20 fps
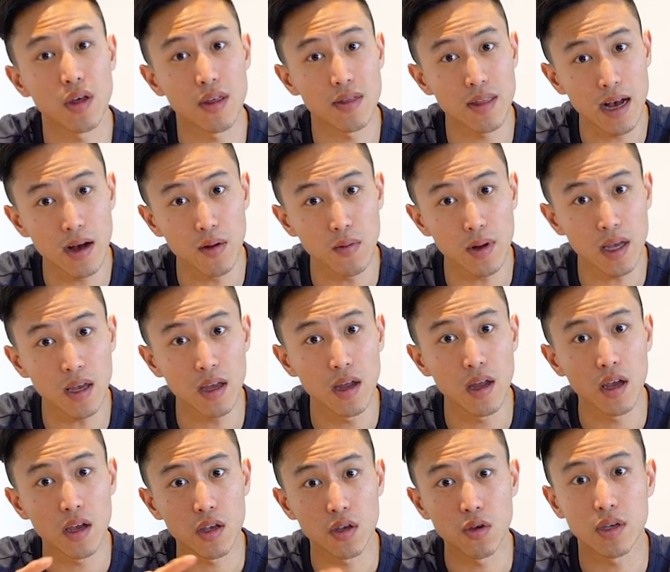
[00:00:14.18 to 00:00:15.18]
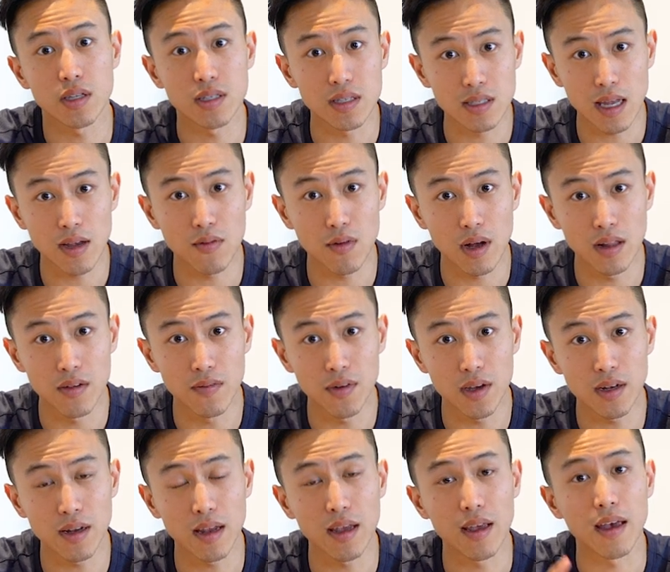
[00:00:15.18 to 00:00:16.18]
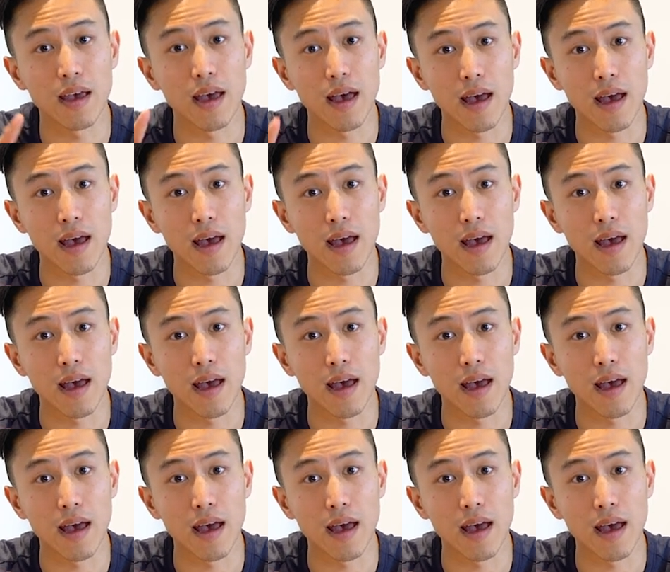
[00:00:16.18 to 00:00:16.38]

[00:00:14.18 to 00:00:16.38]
then that way you can stay relevant